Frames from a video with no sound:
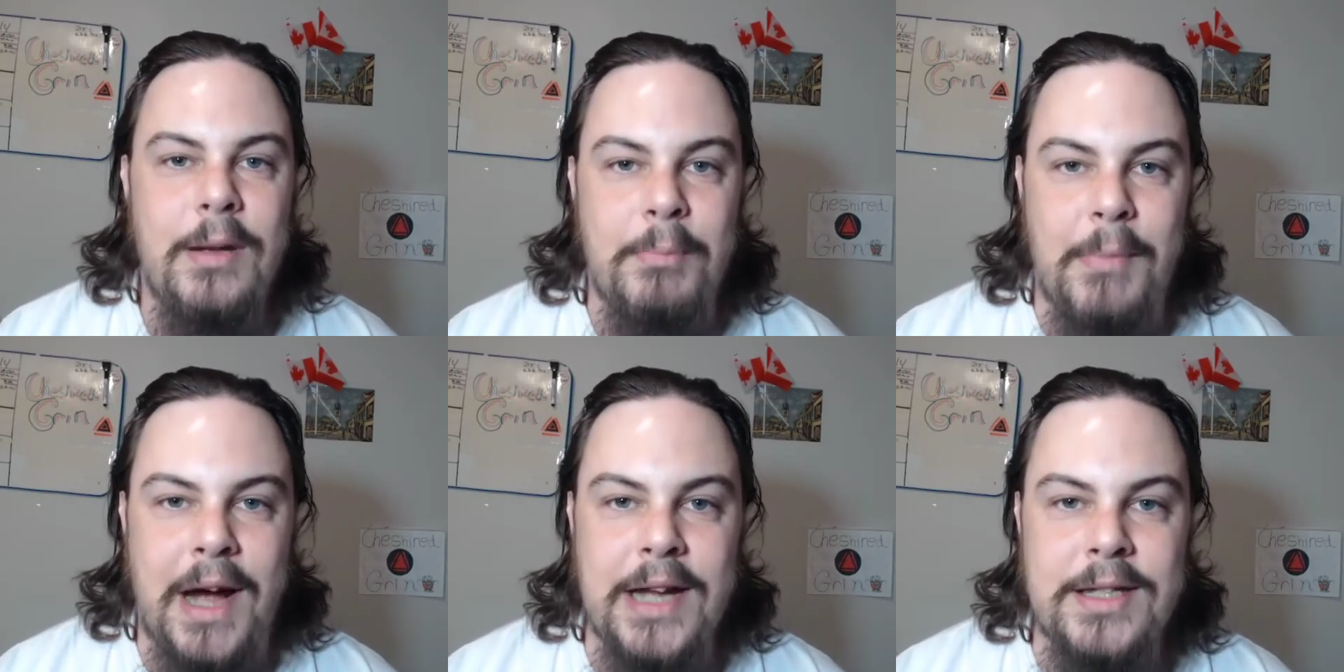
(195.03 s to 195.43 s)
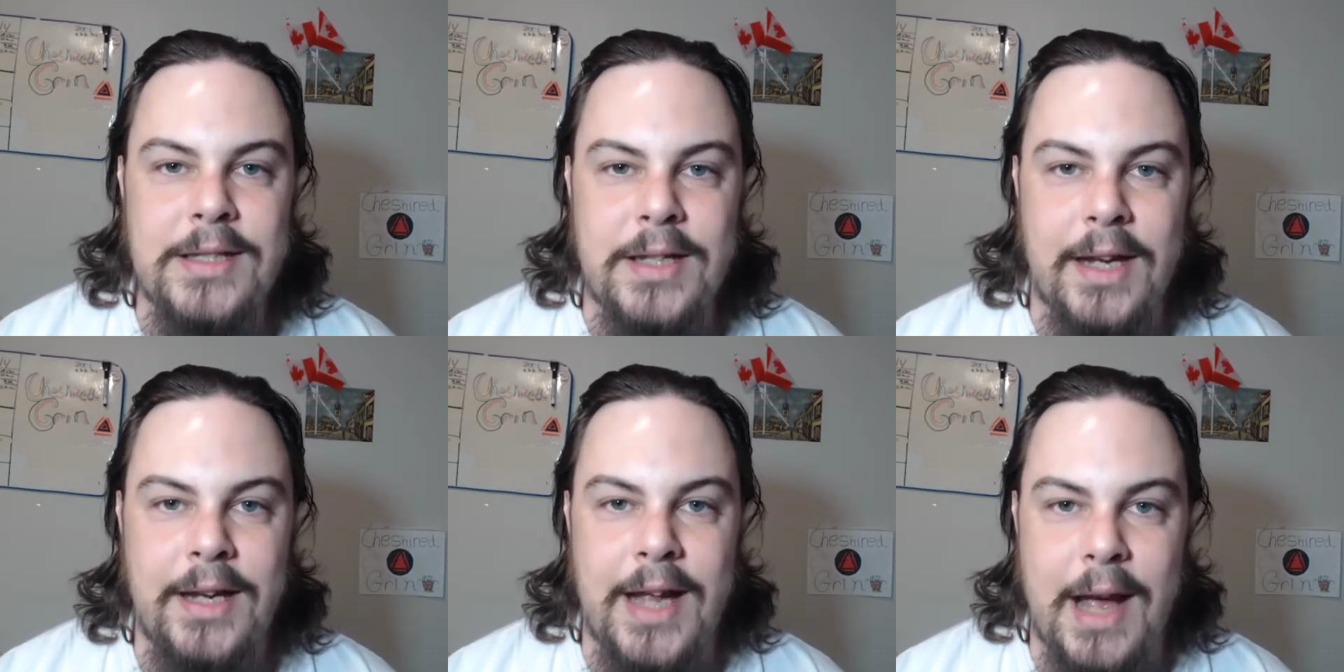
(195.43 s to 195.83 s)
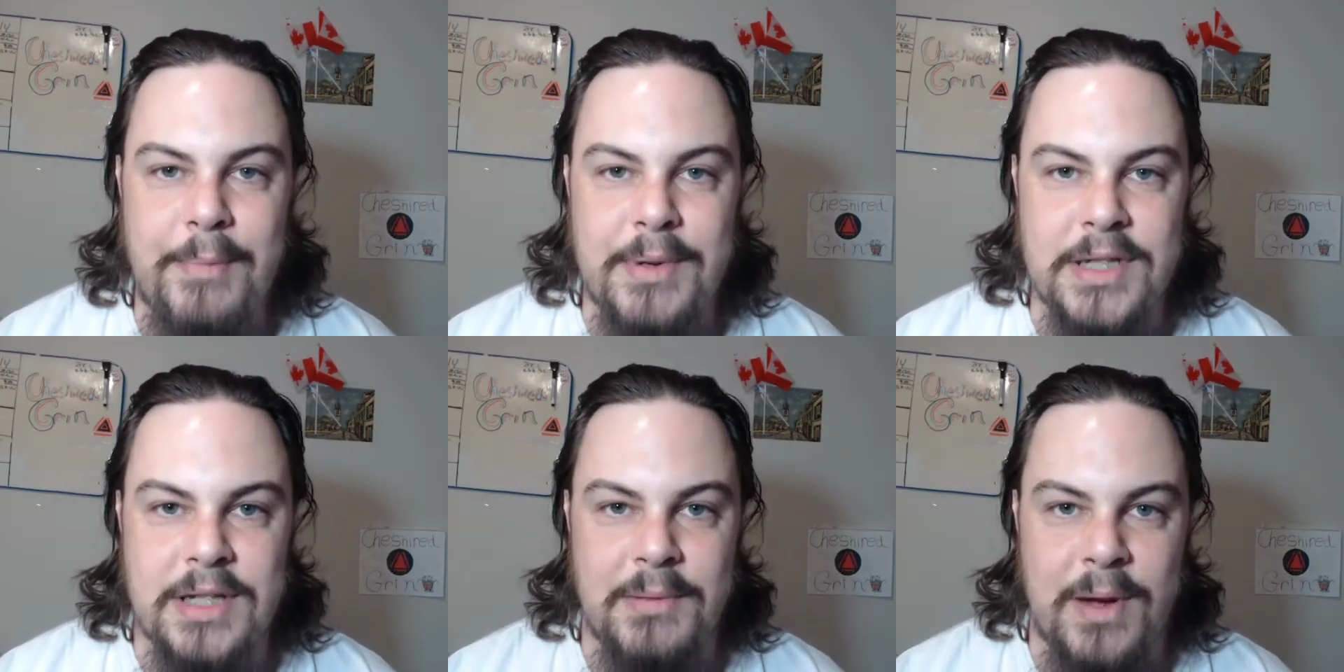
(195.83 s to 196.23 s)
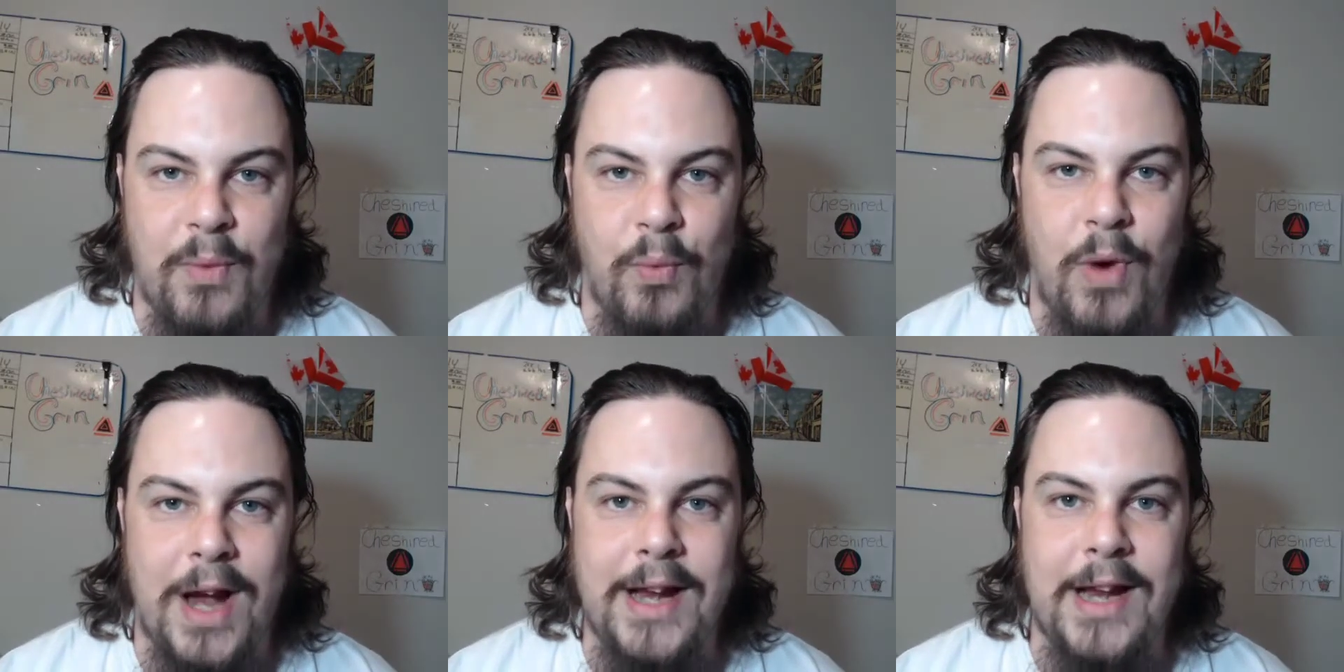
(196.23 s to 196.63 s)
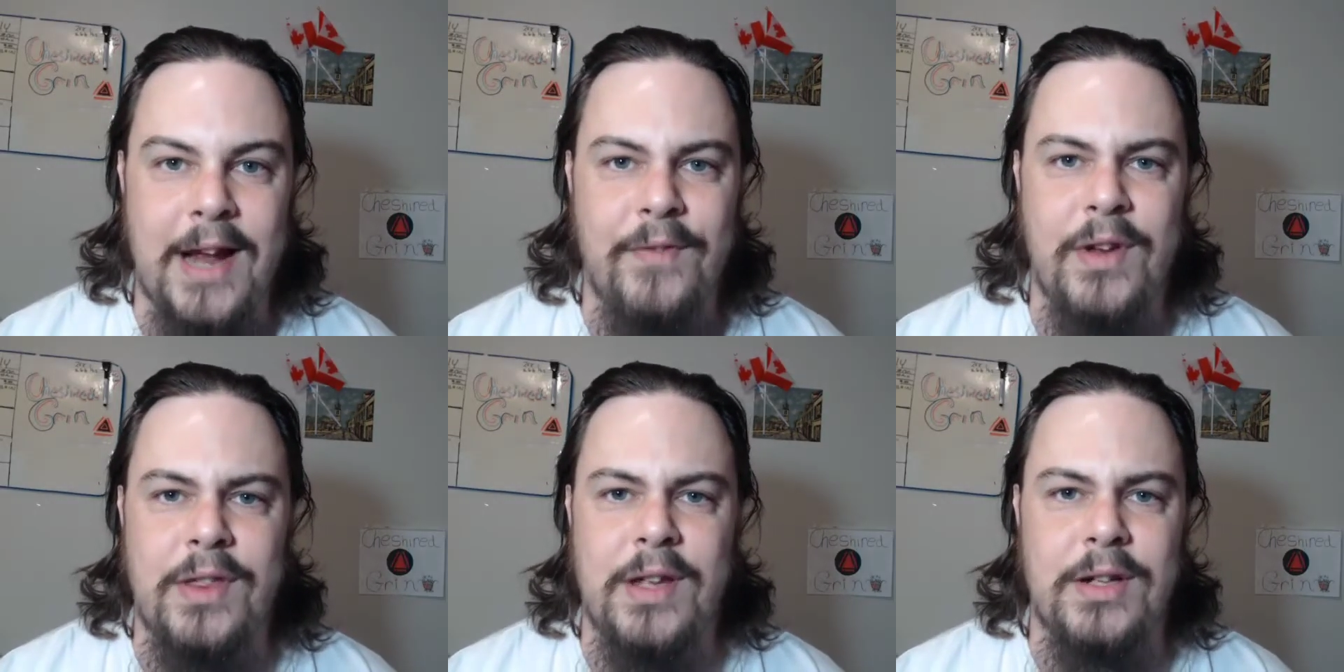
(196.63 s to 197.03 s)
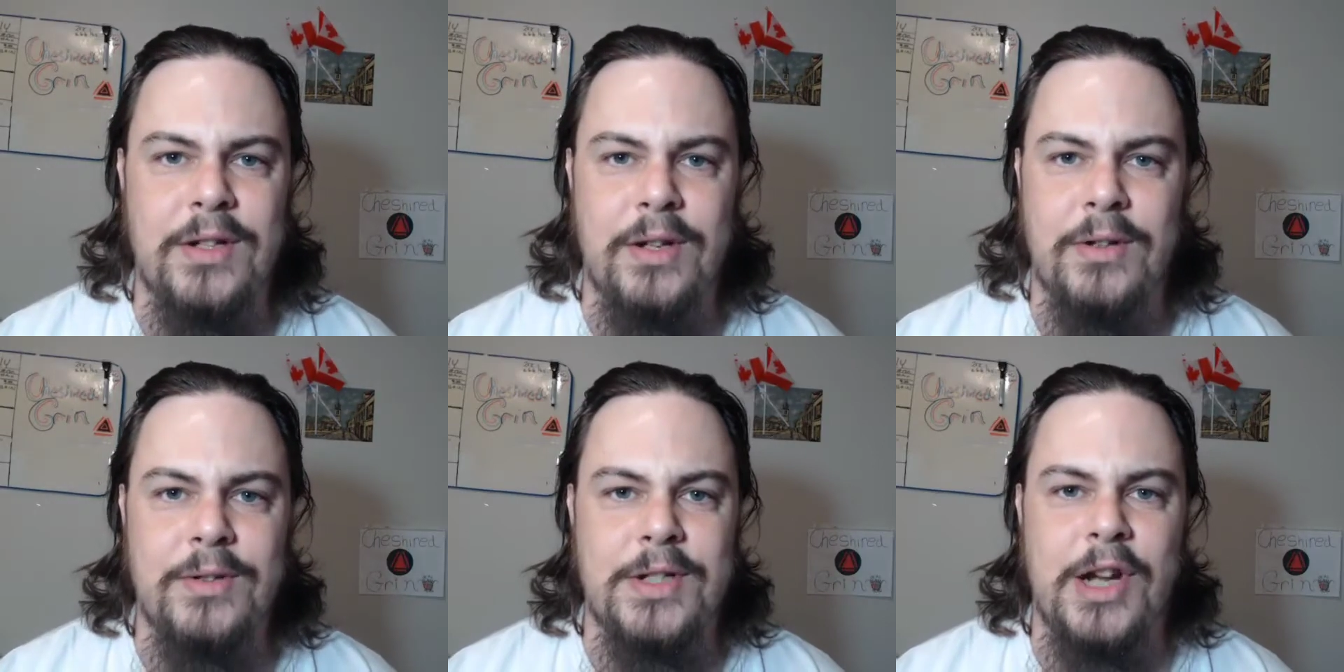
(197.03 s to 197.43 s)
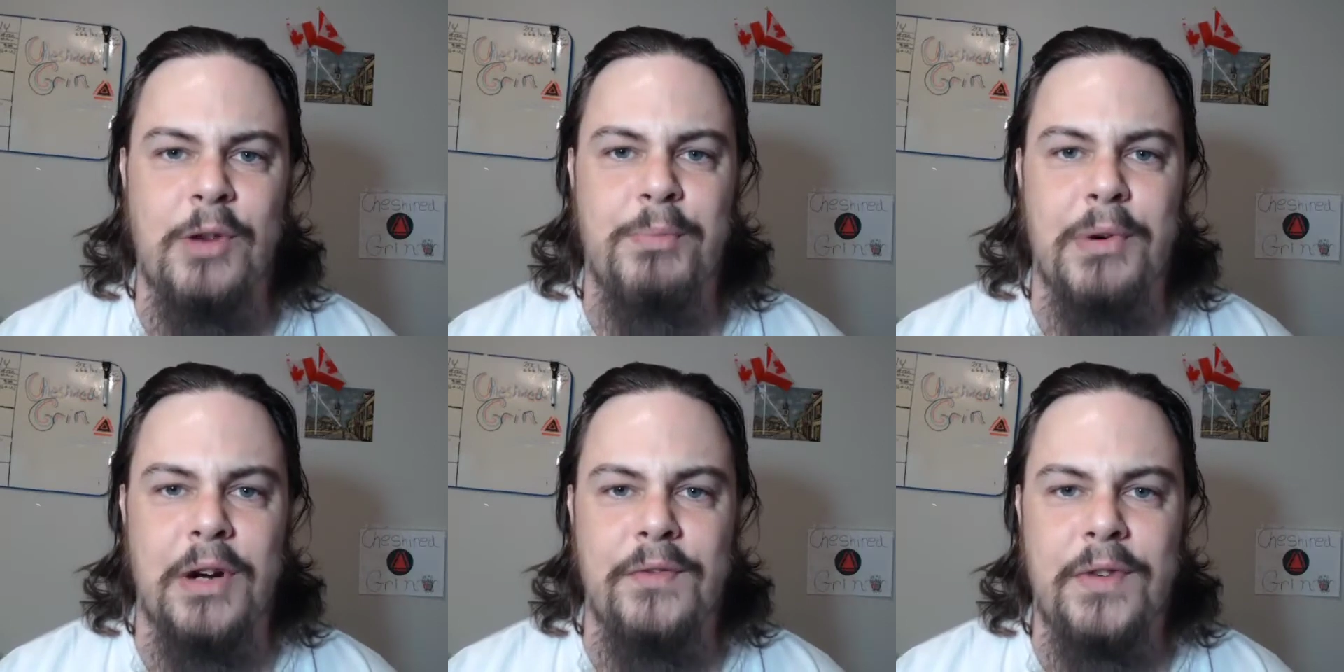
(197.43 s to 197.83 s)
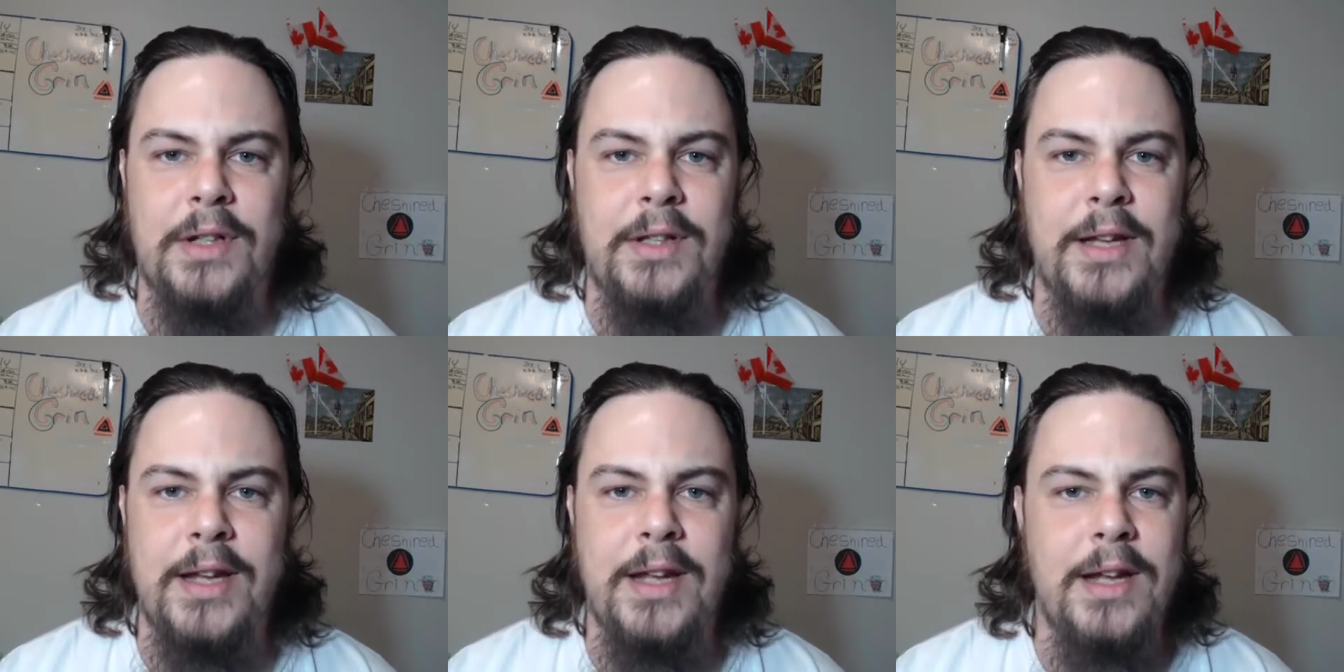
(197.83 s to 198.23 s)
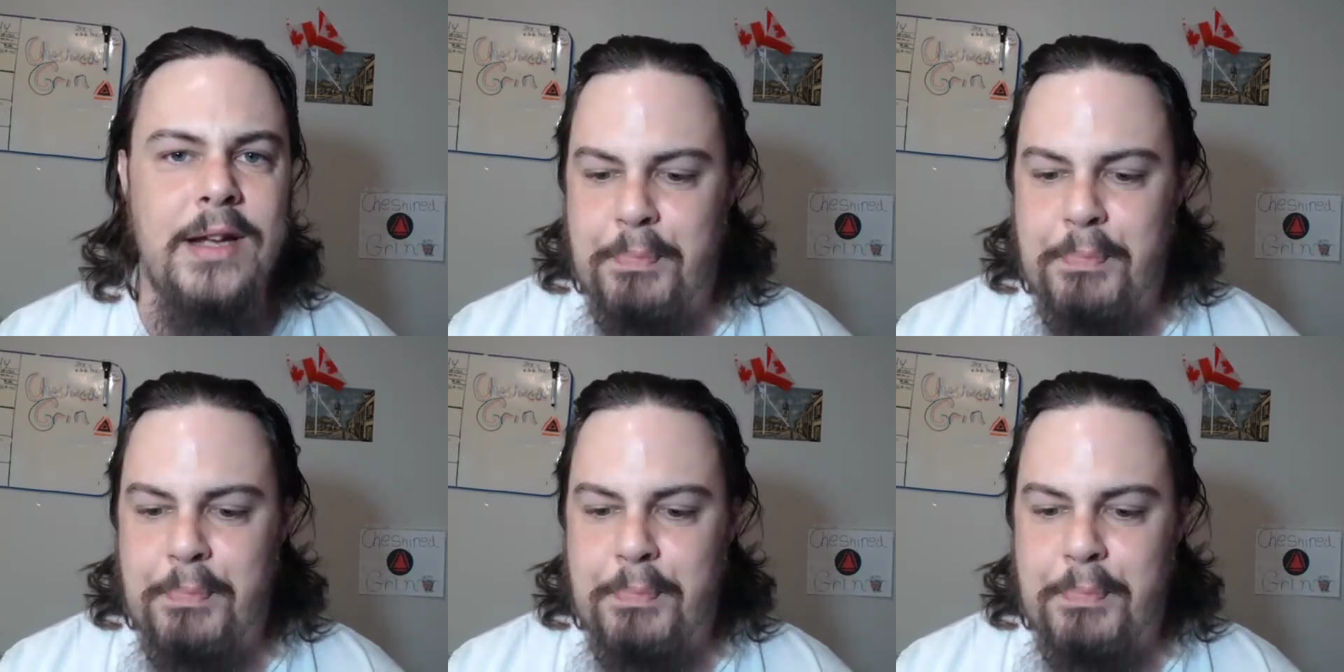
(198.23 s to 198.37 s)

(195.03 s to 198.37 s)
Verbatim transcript: my skin happens to be white, everything turns out perfectly.